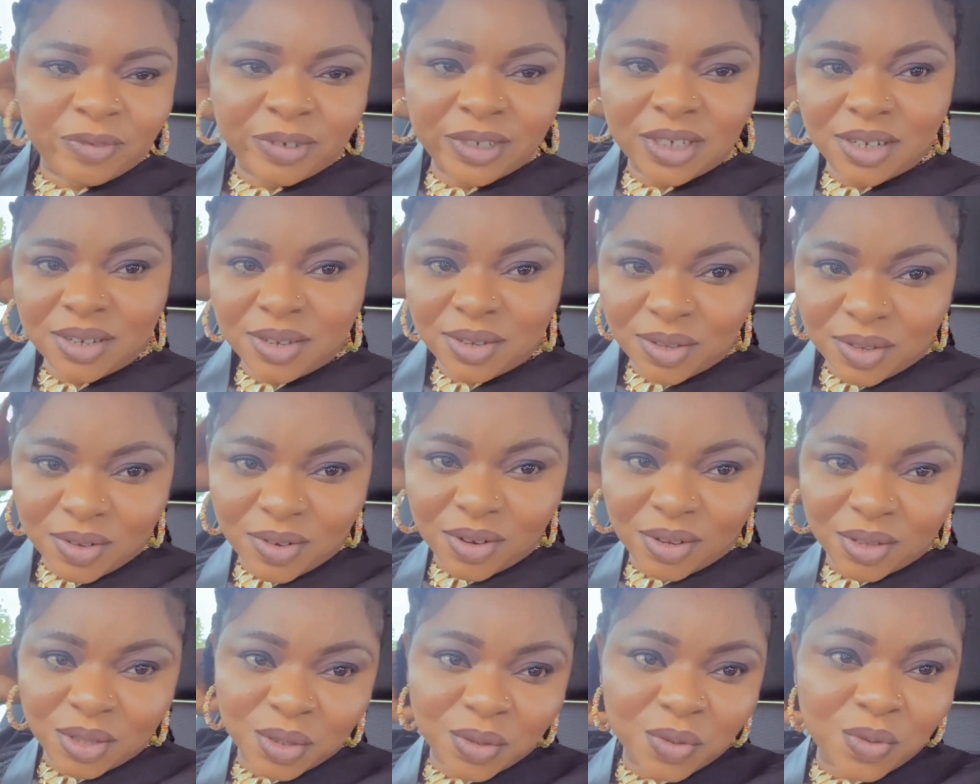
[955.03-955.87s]
we just
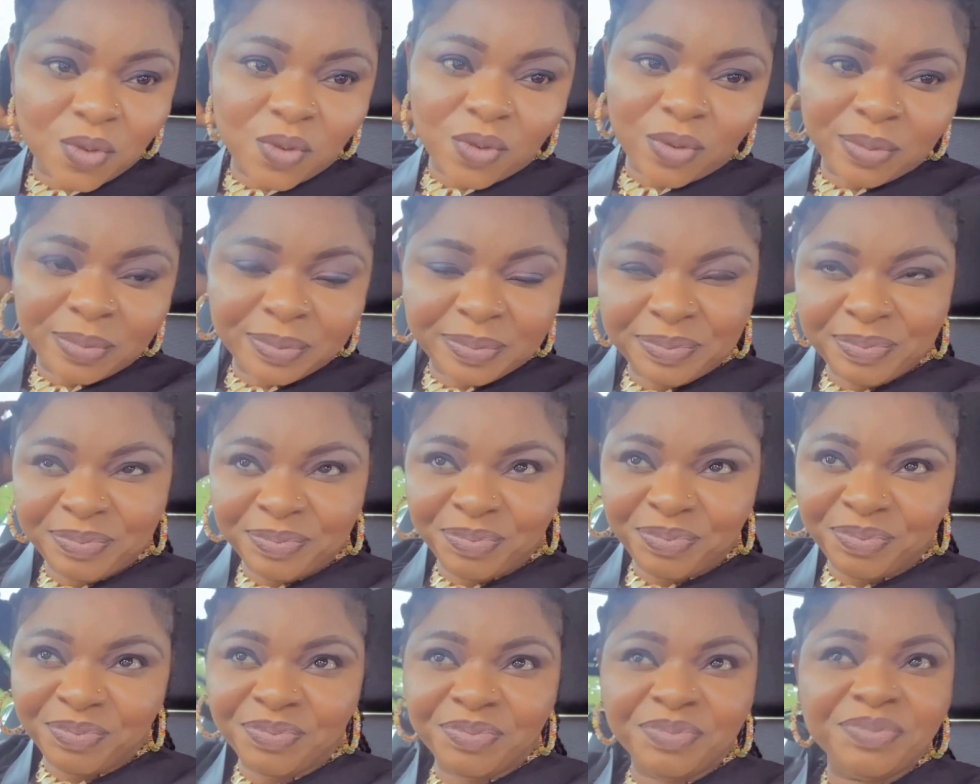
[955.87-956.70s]
got home.
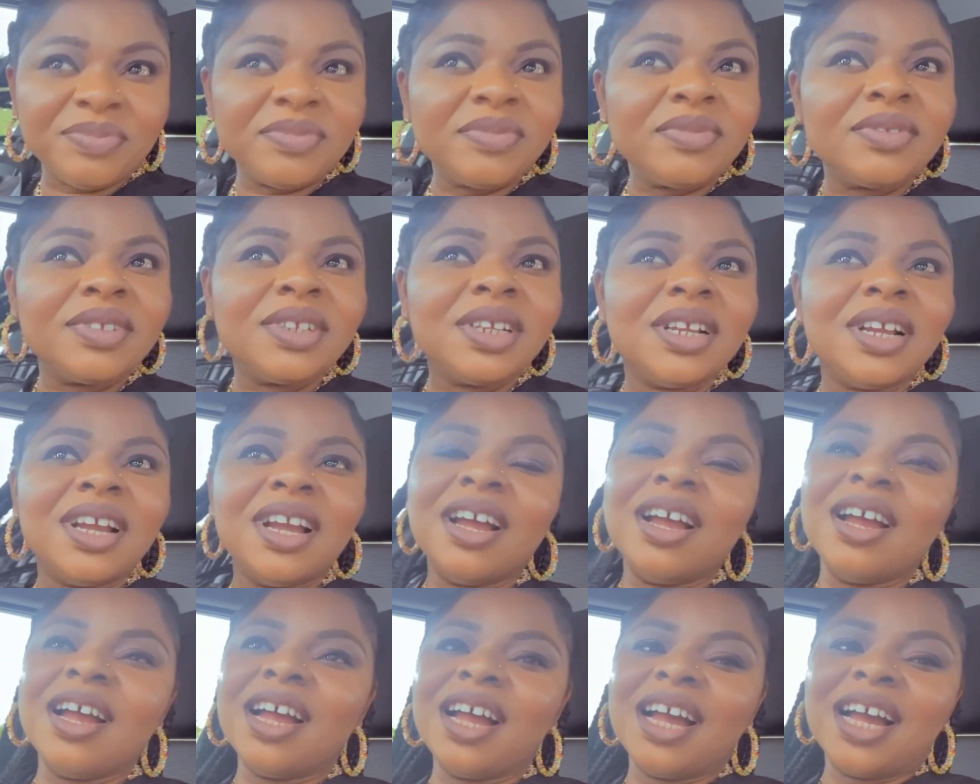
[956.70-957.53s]

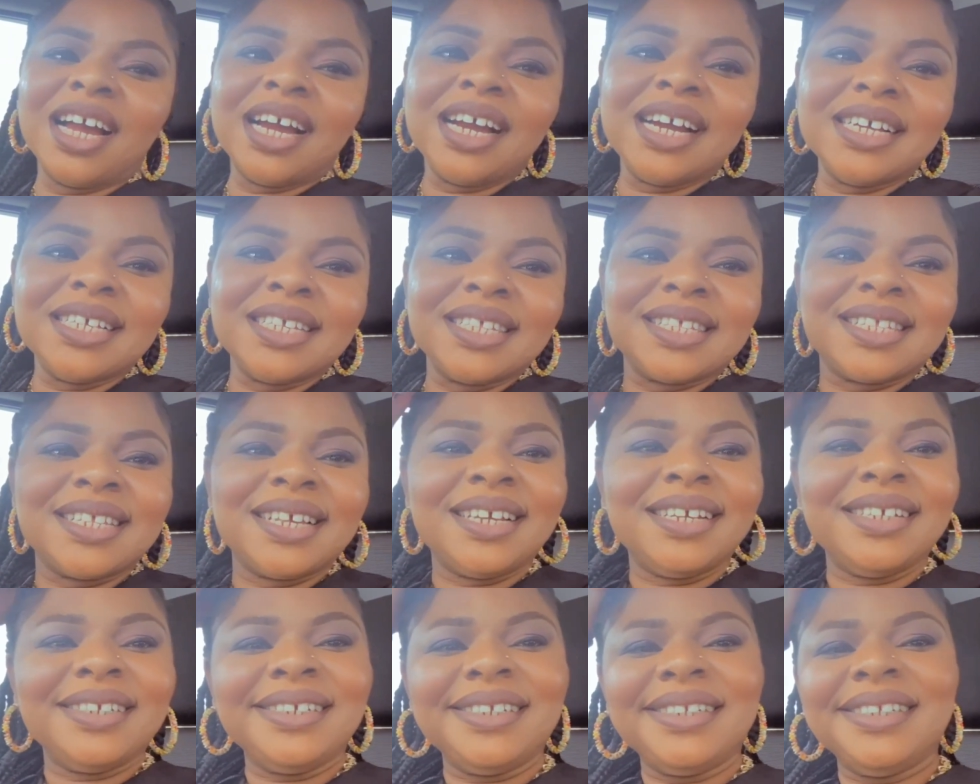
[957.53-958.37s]
I
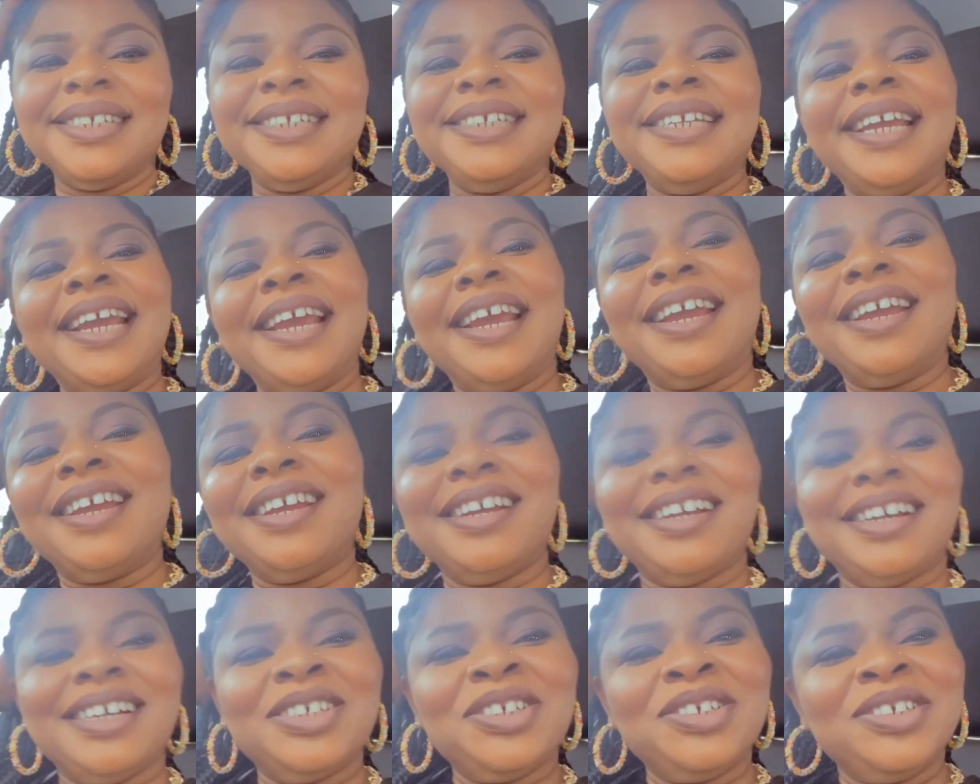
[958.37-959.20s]
said, yeah,
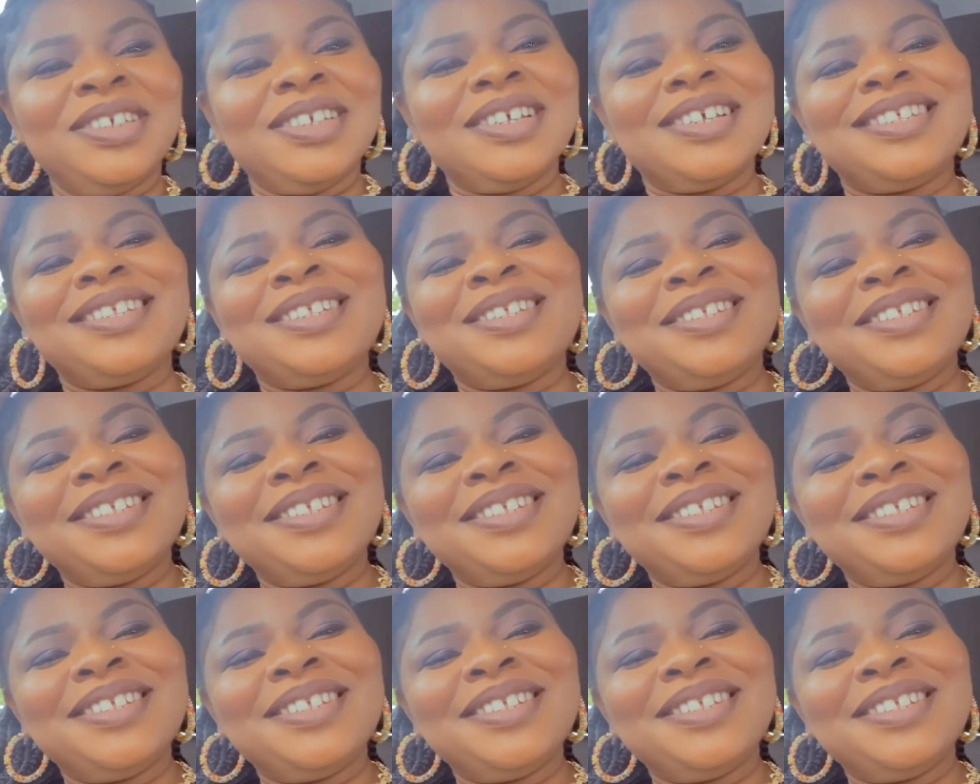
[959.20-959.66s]
I should just